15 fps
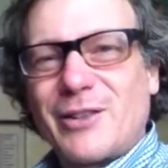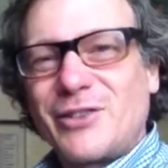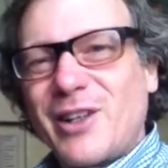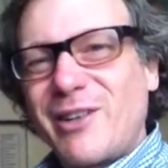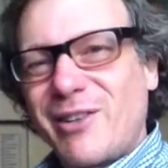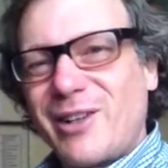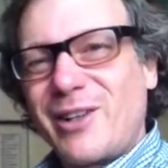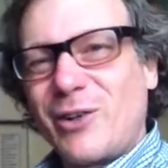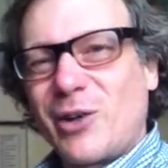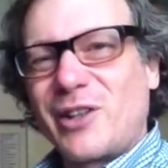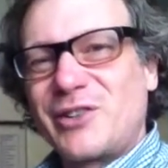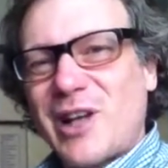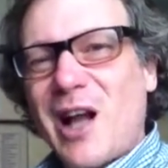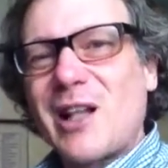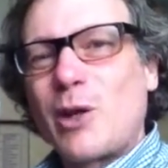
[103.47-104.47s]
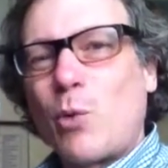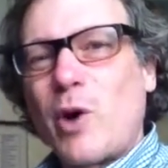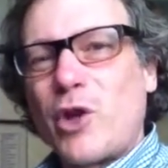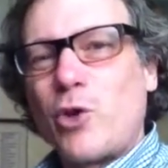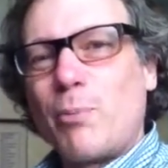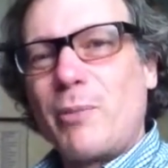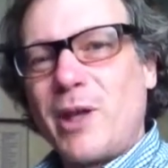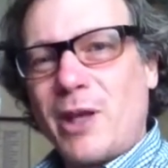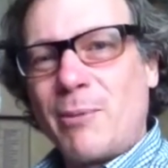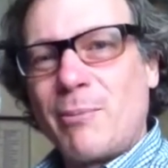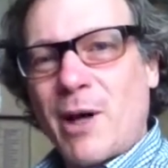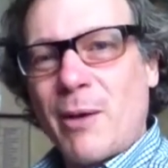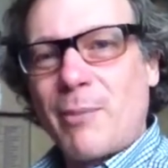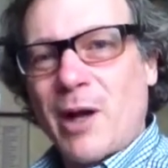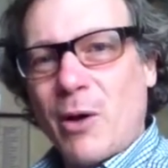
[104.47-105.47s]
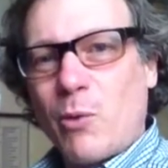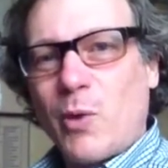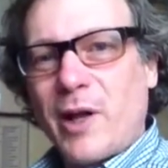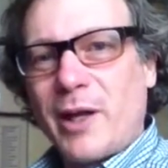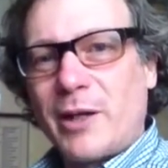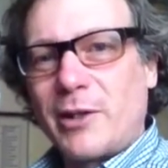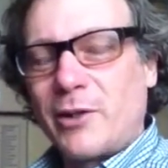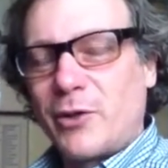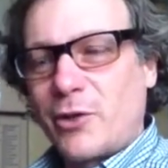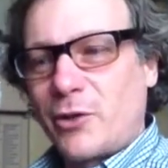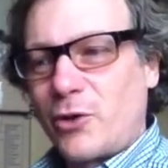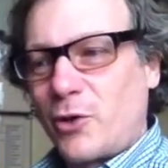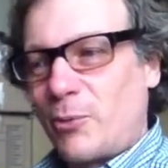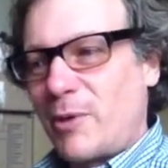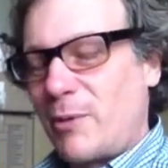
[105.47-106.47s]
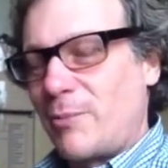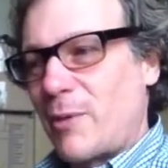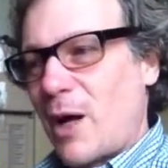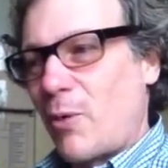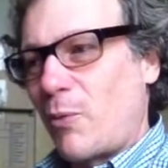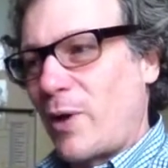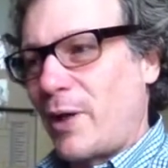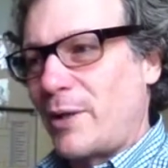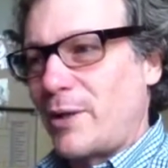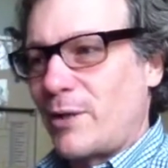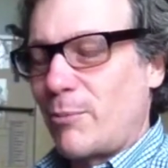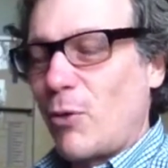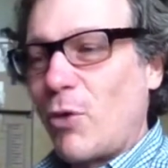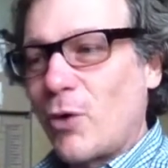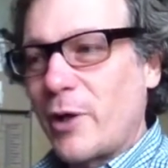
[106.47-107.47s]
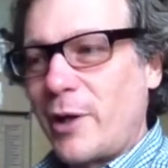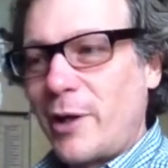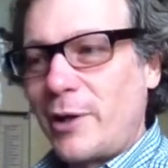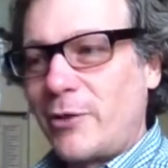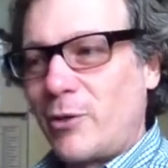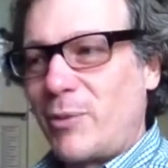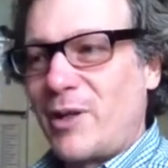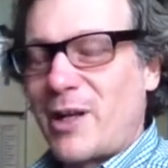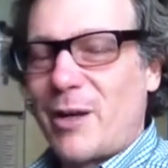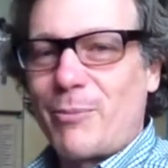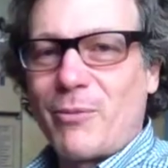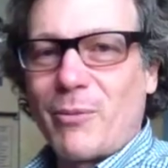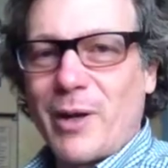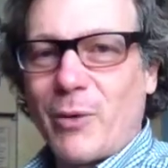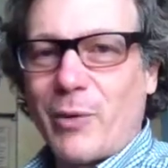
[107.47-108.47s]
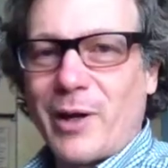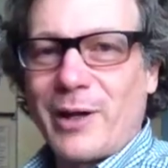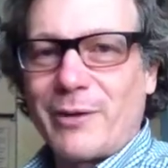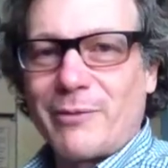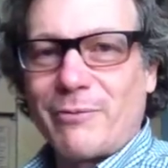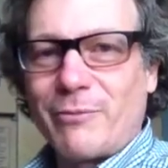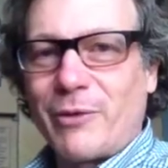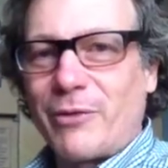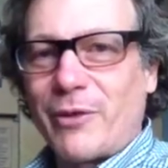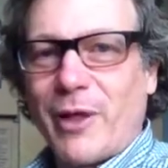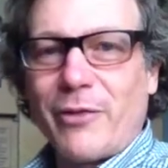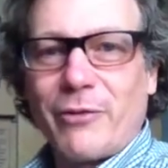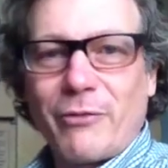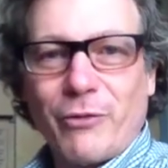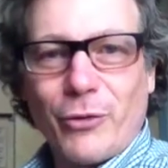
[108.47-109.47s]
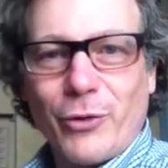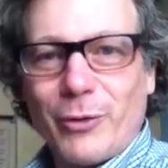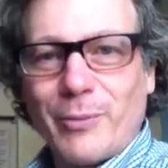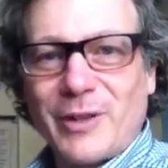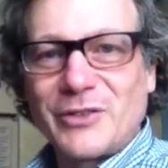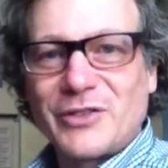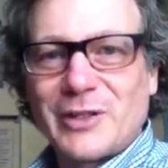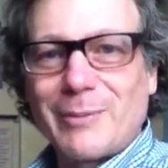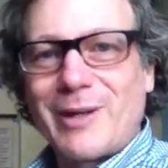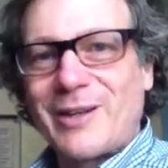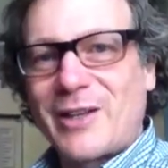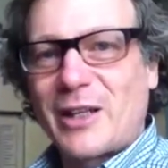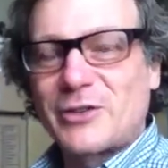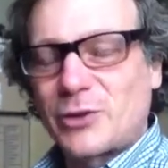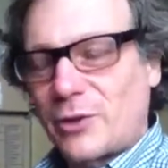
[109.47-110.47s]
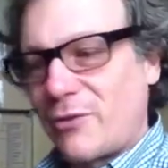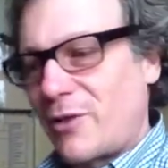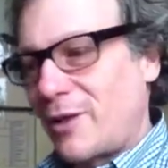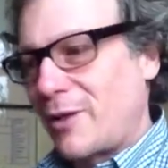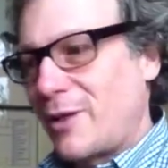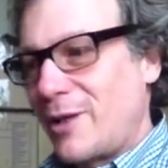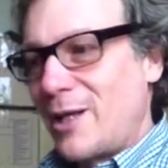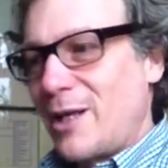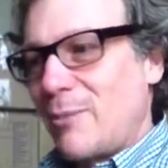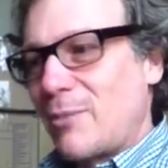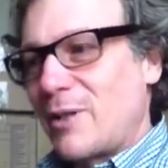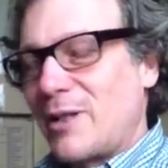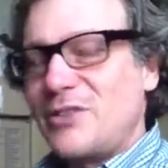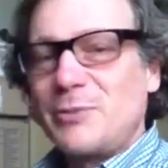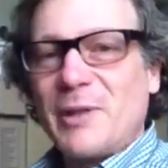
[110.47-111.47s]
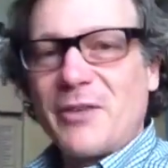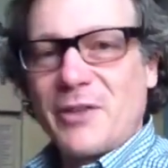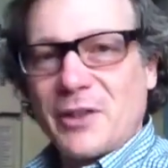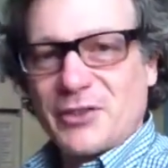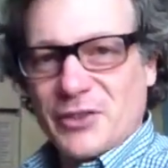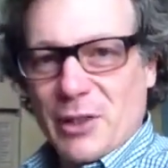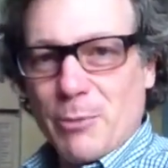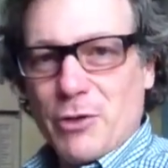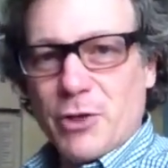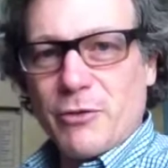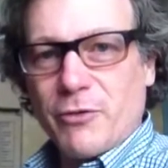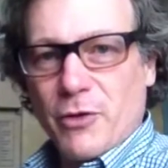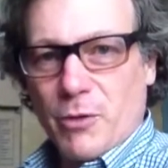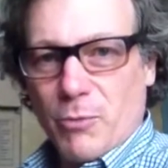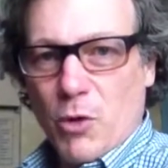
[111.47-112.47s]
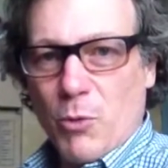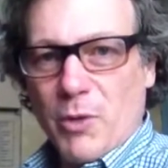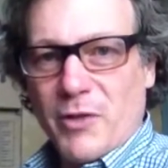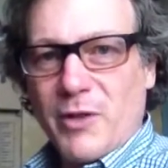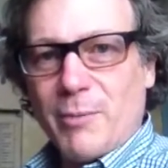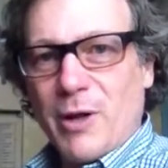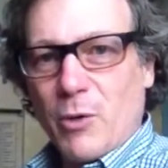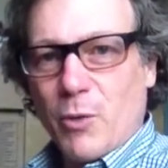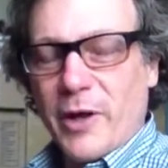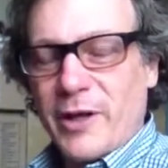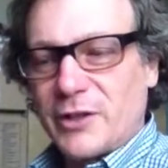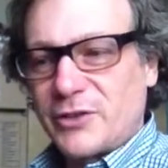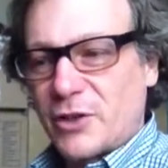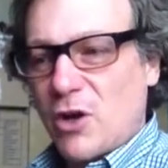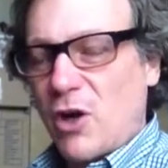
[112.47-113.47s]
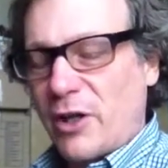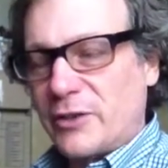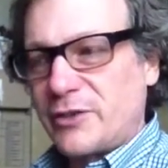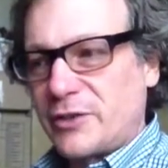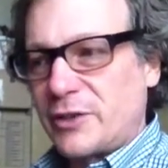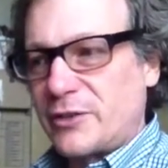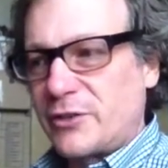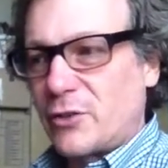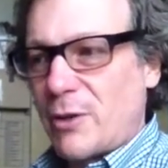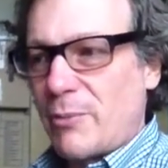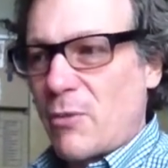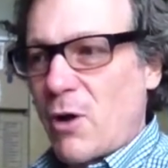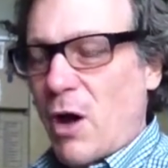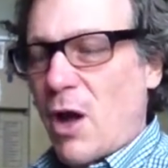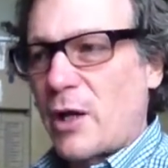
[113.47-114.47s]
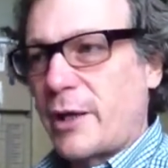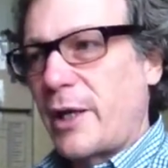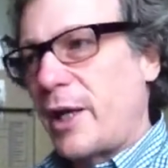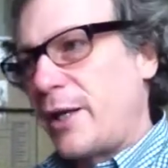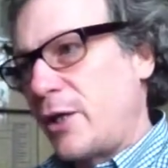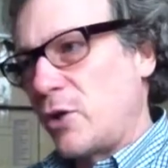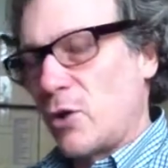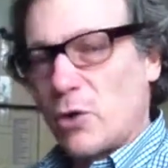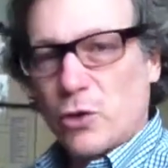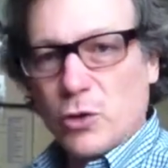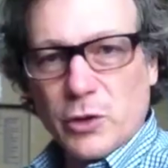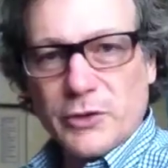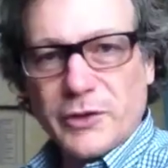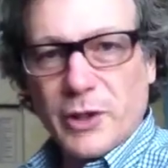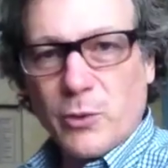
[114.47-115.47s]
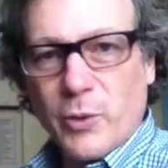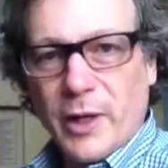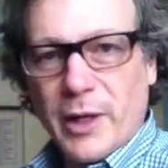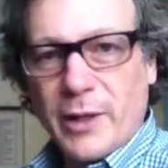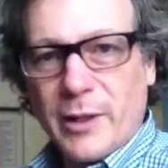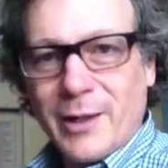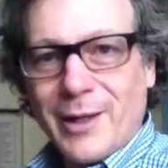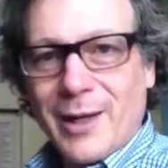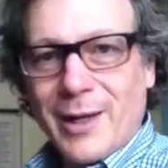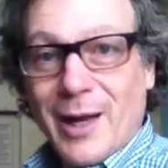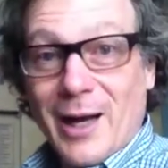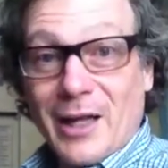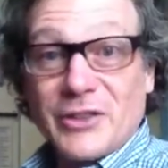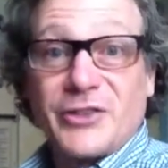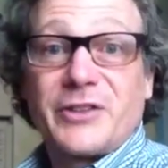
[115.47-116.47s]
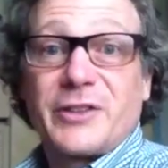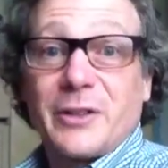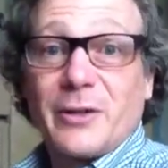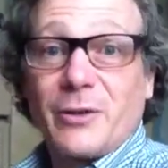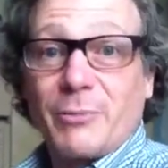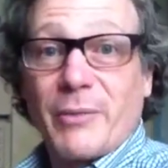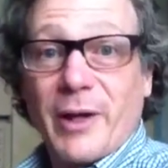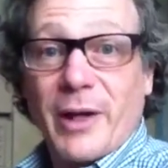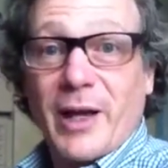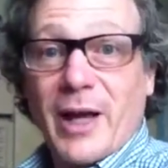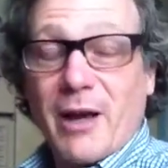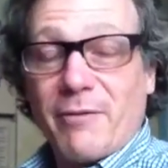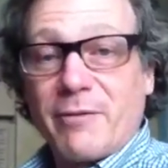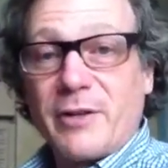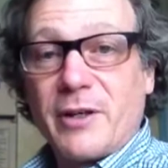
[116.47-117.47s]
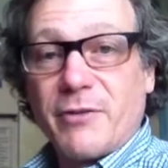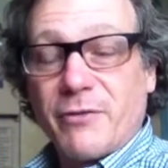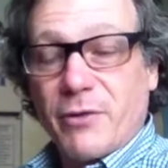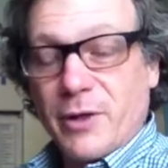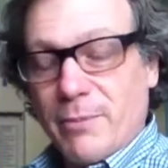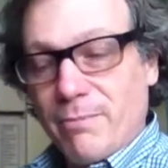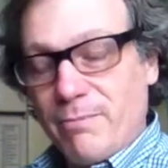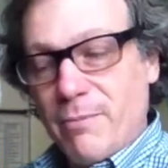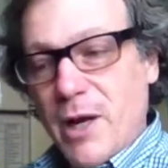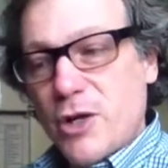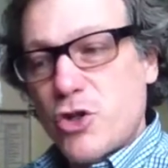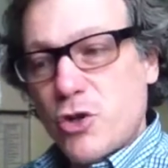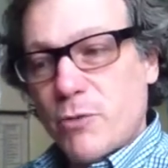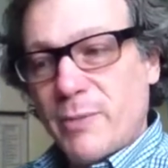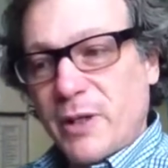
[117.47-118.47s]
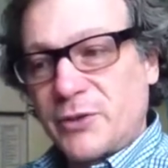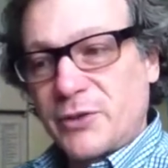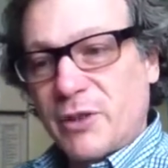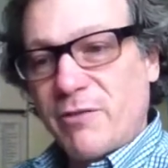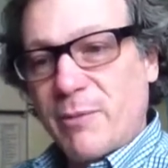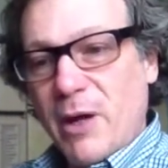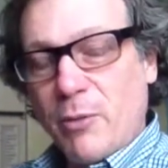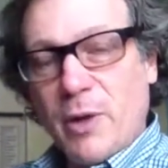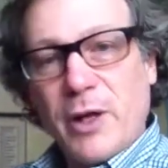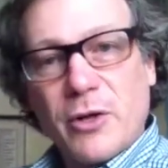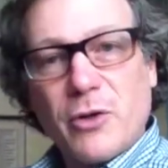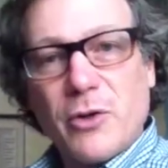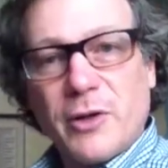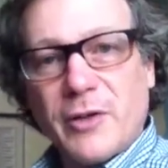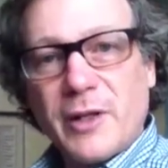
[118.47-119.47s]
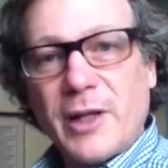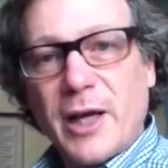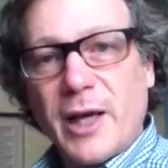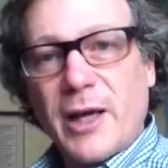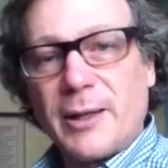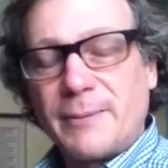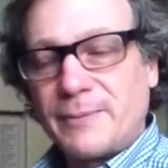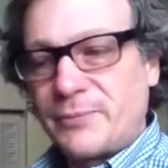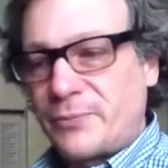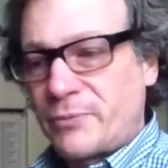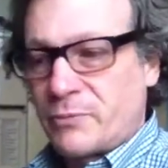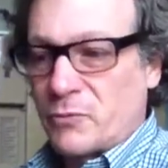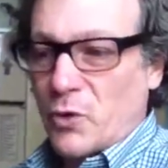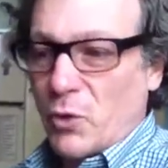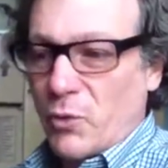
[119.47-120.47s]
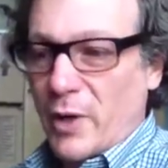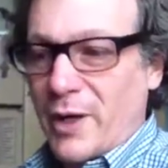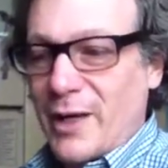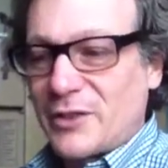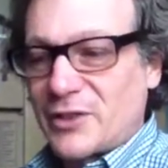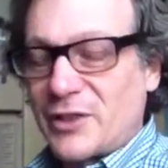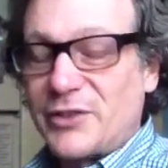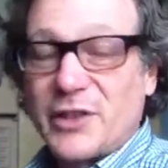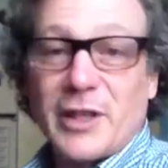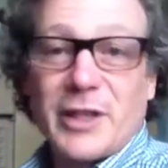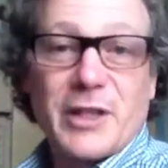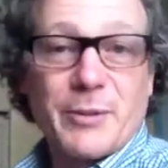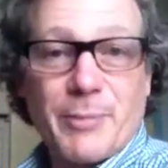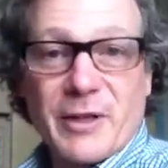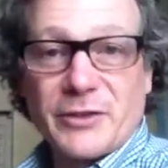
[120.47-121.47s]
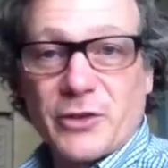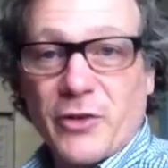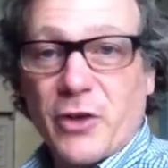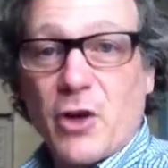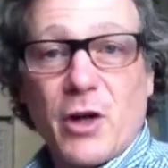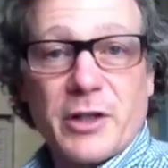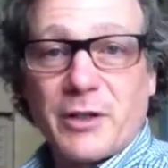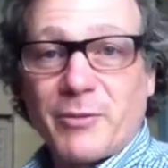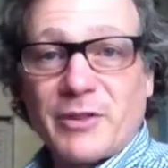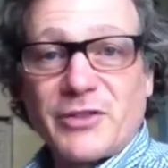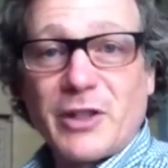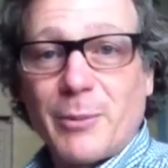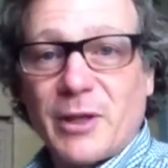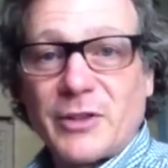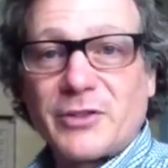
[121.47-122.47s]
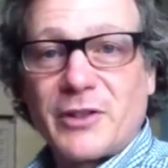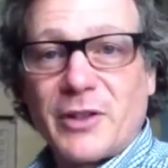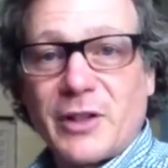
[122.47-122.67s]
not even clear exactly what you mean by my weight. You know, do you mean my weight in the morning? Do you mean my weight with enough food in my stomach? That sort of thing. But let's make the assumption for the moment that my weight is constant, so I'm not gaining or losing weight. I still may have different measurements of my weight during the day, right? As I said, it depends on the content of my stomachs and